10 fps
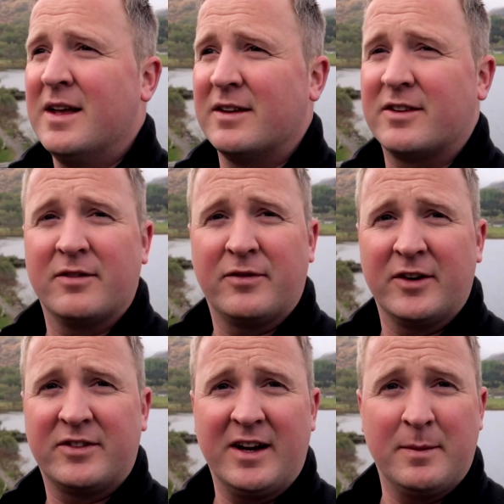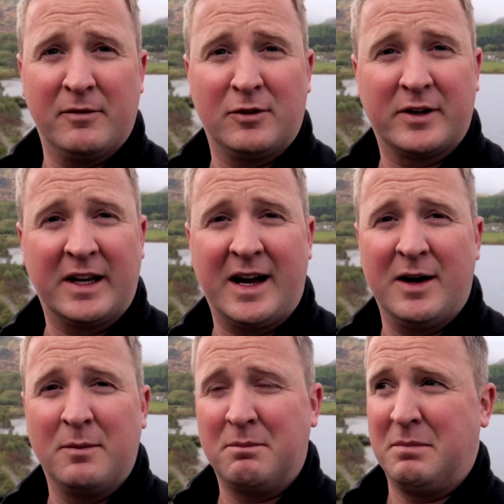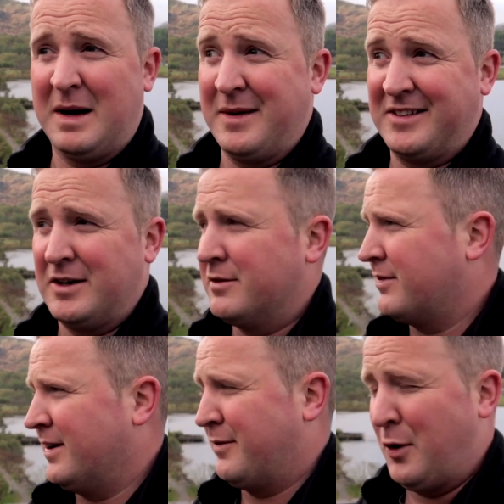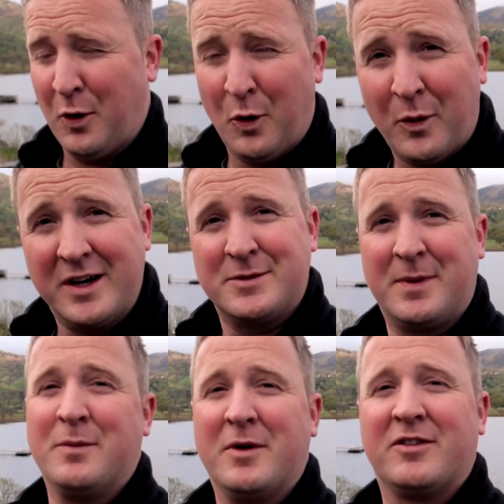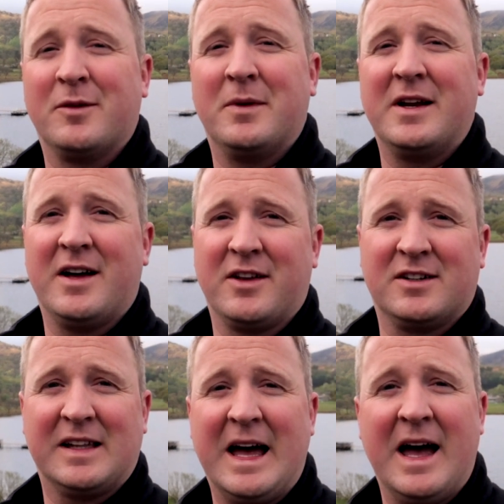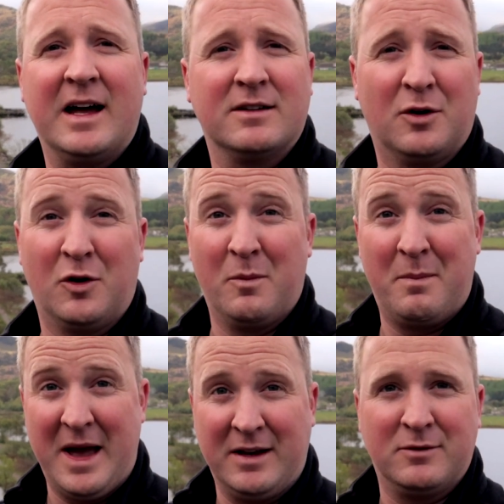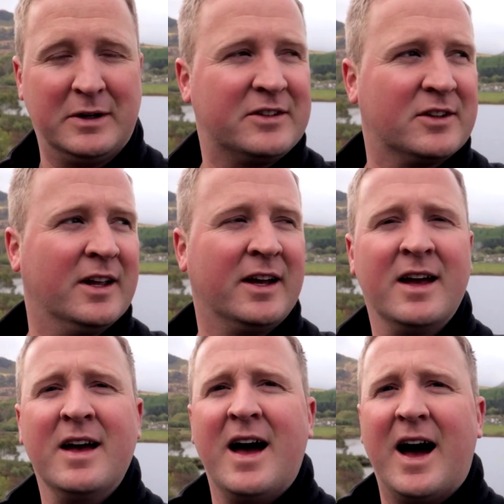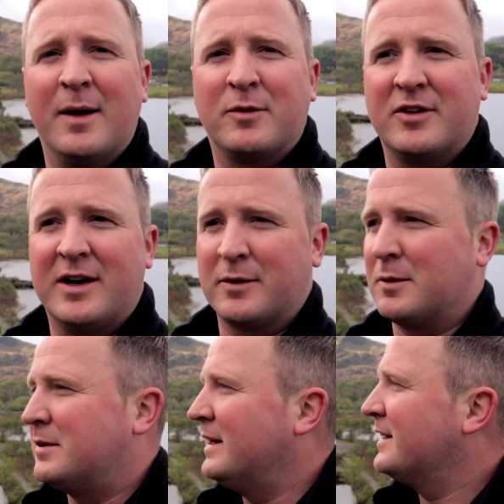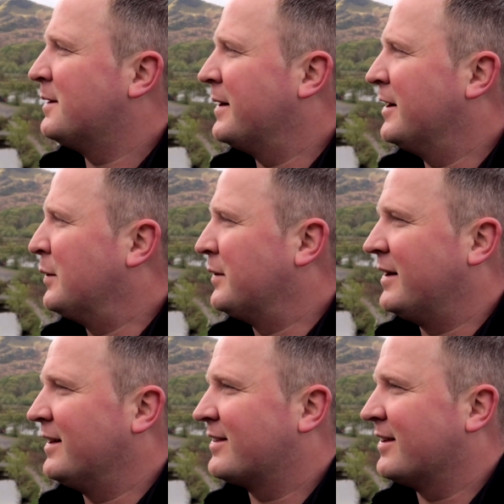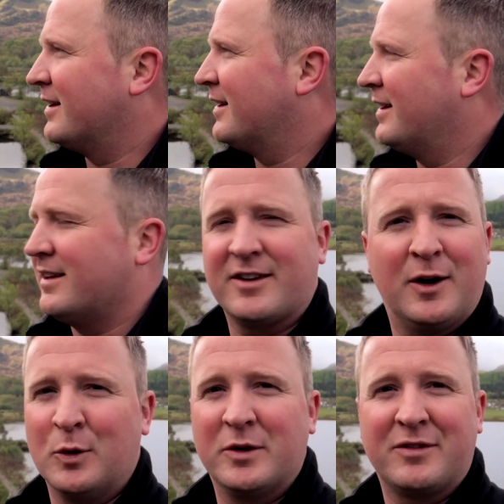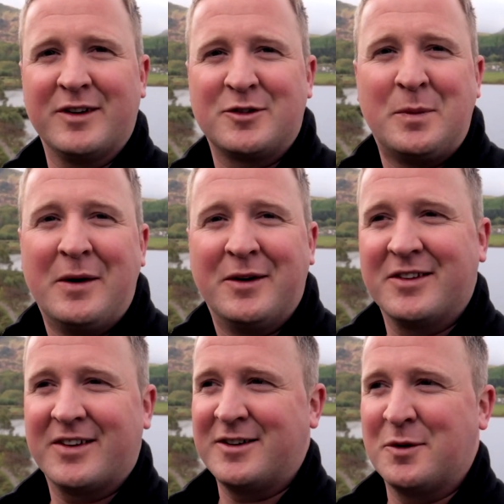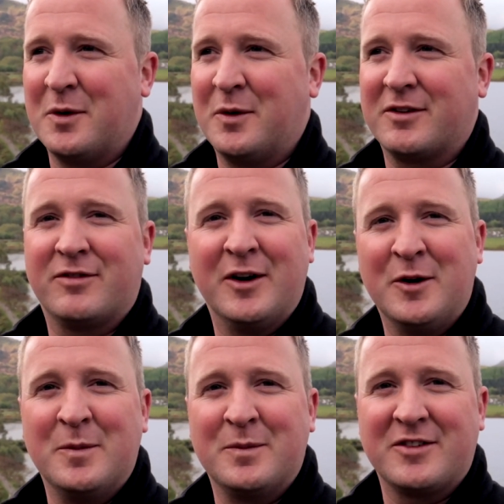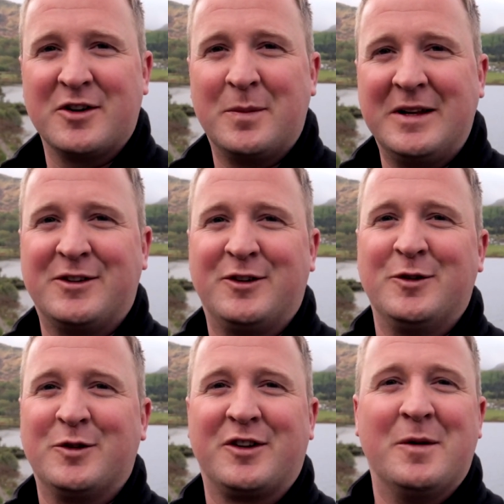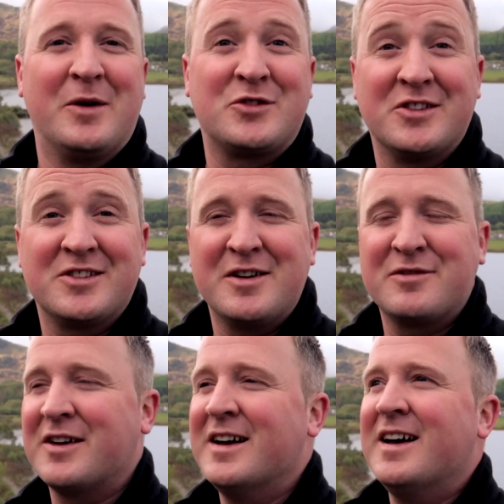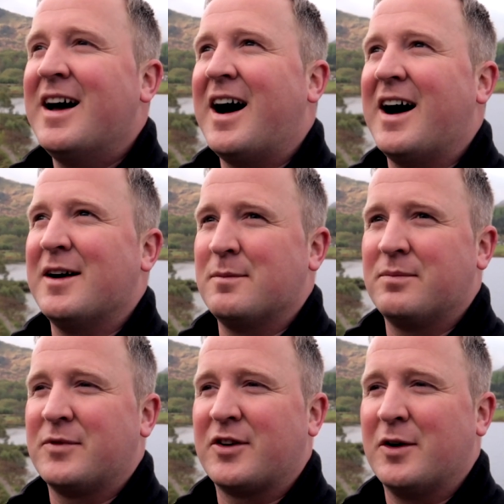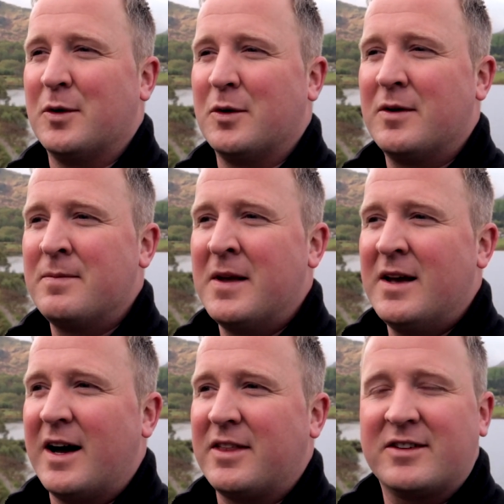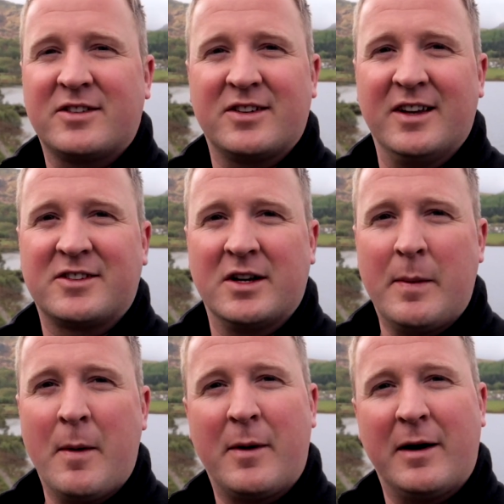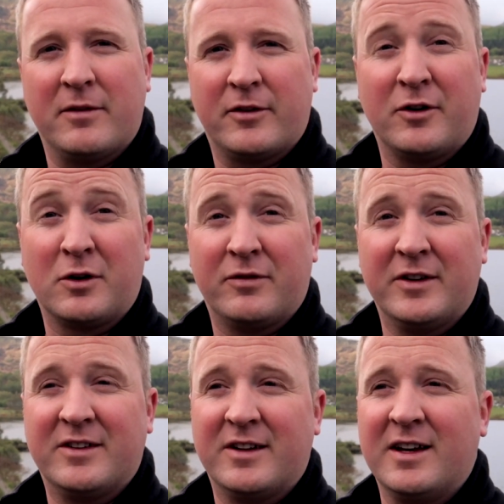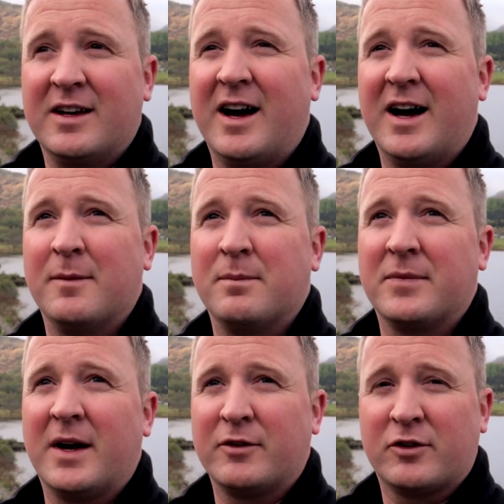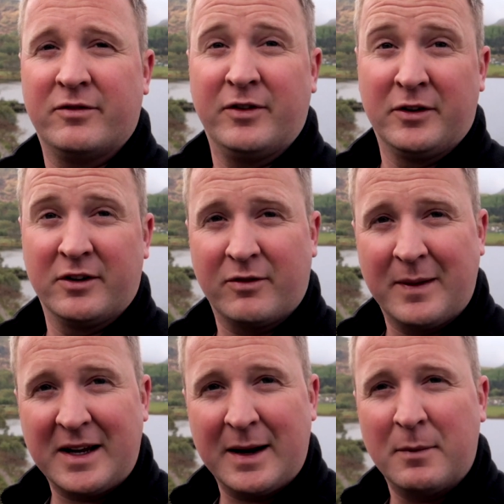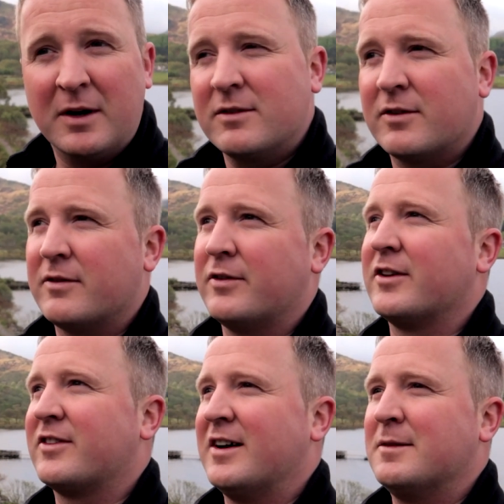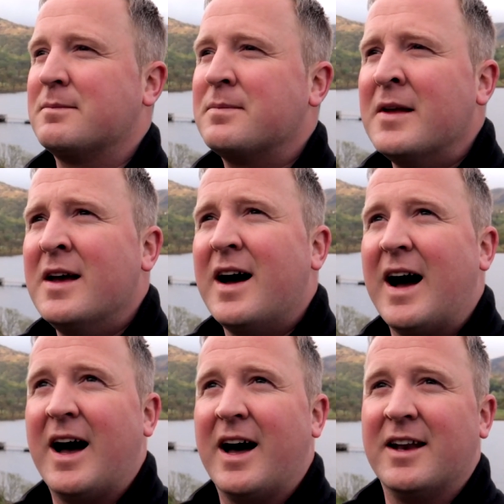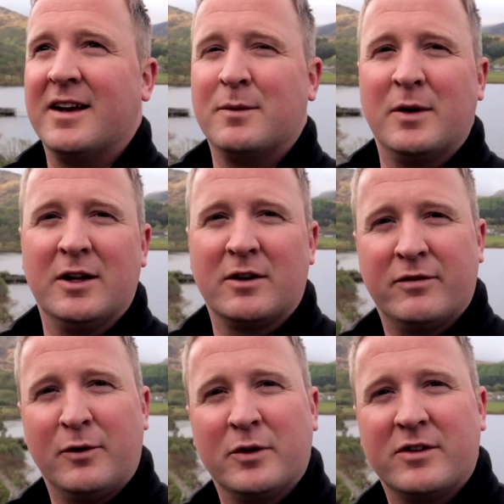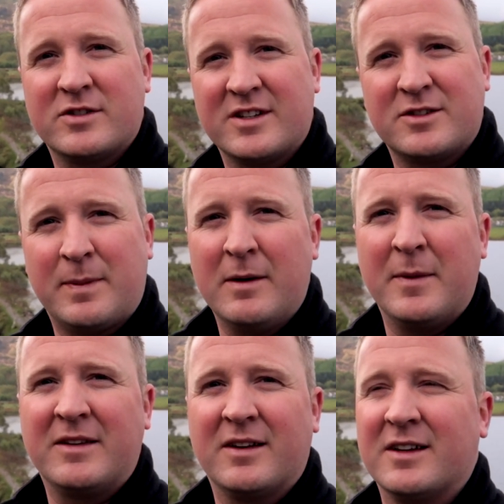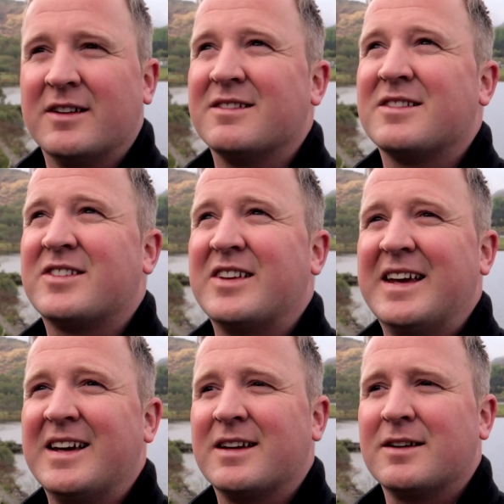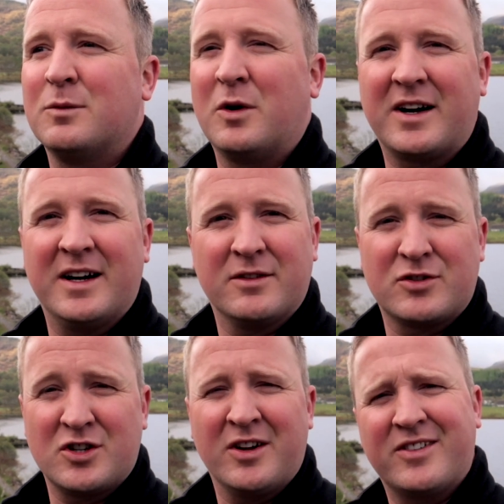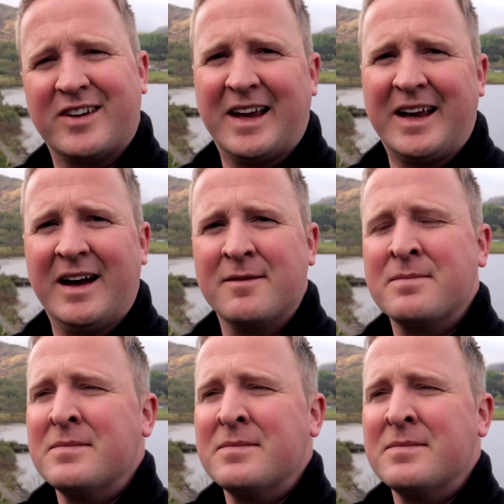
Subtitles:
This is the first day I've been vlogging out by myself. I've always been with somebody, either Claire or Ben recently, so now I'm completely on my own, and it's a whole different experience. I don't know what to film, there's nobody to do slow motions of, so I guess it's going to be all right at the photography today. I've got some filters for my camera for the first time, and I'm really looking forward to just experimenting and seeing what kind of shots I can get.